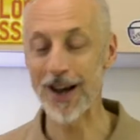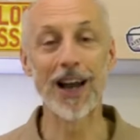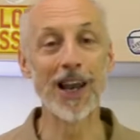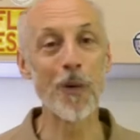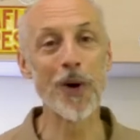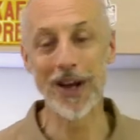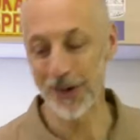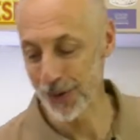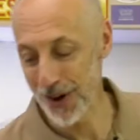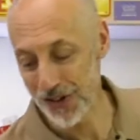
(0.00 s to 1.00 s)
allowing us
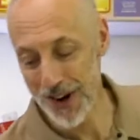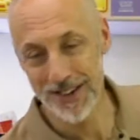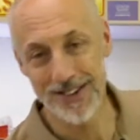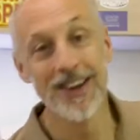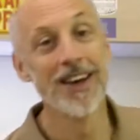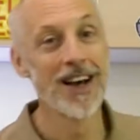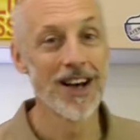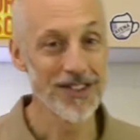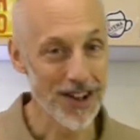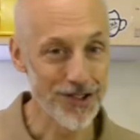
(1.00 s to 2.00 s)
to extract
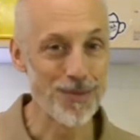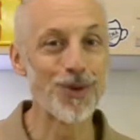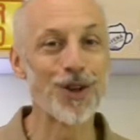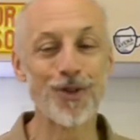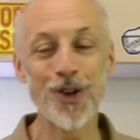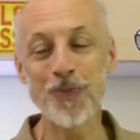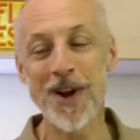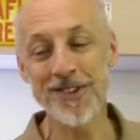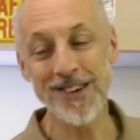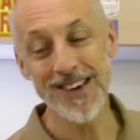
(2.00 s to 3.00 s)
such a beautiful
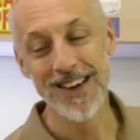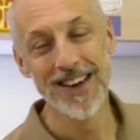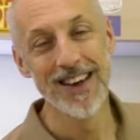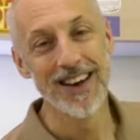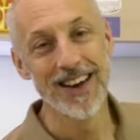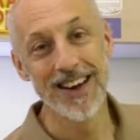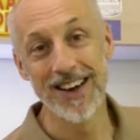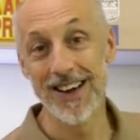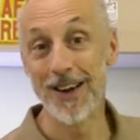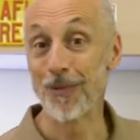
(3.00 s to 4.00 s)
espresso,
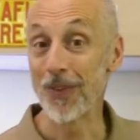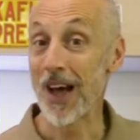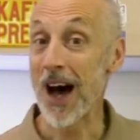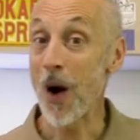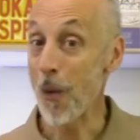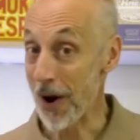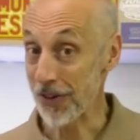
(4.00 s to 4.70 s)
our